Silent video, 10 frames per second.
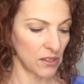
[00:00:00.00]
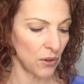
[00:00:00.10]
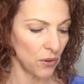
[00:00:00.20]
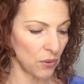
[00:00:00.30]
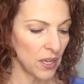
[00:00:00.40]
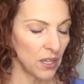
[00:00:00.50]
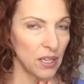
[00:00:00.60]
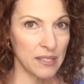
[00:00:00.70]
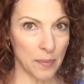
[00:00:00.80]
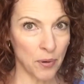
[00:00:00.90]
So
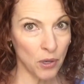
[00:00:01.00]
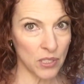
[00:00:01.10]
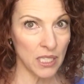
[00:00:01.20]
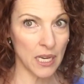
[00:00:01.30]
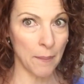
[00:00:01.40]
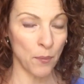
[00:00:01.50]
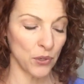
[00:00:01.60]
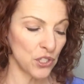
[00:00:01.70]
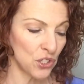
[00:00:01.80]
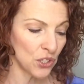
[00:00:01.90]
it's a protein and
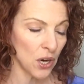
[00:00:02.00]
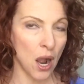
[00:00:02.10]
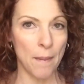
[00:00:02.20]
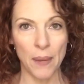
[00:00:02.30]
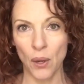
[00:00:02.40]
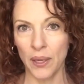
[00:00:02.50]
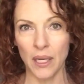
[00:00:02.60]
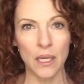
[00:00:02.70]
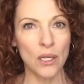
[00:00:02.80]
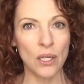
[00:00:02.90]
moisture combo, and
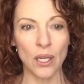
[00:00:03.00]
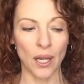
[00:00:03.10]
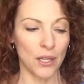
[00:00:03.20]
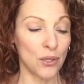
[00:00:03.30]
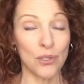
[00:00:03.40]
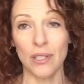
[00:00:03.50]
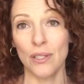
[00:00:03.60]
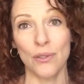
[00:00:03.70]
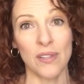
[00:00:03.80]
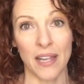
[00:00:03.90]
I usually
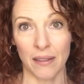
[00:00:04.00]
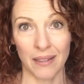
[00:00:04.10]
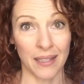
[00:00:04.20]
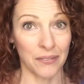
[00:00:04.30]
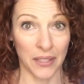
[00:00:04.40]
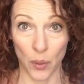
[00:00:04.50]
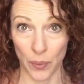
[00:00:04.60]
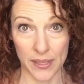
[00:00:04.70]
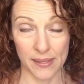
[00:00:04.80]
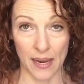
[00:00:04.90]
use that kind of like a
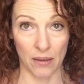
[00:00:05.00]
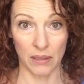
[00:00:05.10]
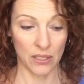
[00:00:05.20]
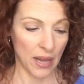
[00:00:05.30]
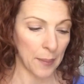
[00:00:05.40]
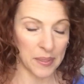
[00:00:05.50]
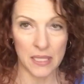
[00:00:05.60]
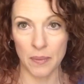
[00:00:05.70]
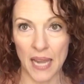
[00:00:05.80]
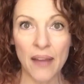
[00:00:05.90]
rinse out. It
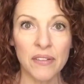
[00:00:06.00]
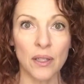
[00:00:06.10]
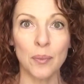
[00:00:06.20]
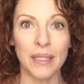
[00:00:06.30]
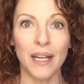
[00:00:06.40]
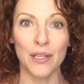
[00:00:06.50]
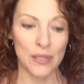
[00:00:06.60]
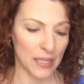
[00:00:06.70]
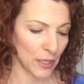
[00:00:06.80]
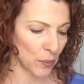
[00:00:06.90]
happens to be heavier, but I
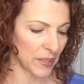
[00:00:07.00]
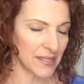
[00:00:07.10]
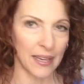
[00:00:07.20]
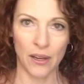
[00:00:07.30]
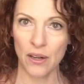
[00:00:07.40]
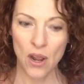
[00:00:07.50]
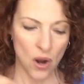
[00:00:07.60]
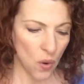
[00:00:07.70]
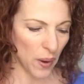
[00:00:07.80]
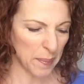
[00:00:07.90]
use it like a rinse out,
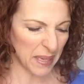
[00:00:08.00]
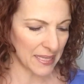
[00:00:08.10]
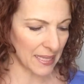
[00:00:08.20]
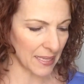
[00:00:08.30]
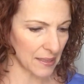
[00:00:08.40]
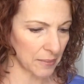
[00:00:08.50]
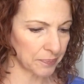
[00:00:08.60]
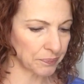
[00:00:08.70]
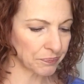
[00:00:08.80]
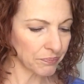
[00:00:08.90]
or I mix things.
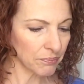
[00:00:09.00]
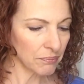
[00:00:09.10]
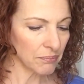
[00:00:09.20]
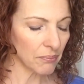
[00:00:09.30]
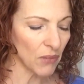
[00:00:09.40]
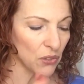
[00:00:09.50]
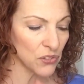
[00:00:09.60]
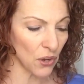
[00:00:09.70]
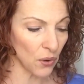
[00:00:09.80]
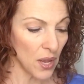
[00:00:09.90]

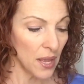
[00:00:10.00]
So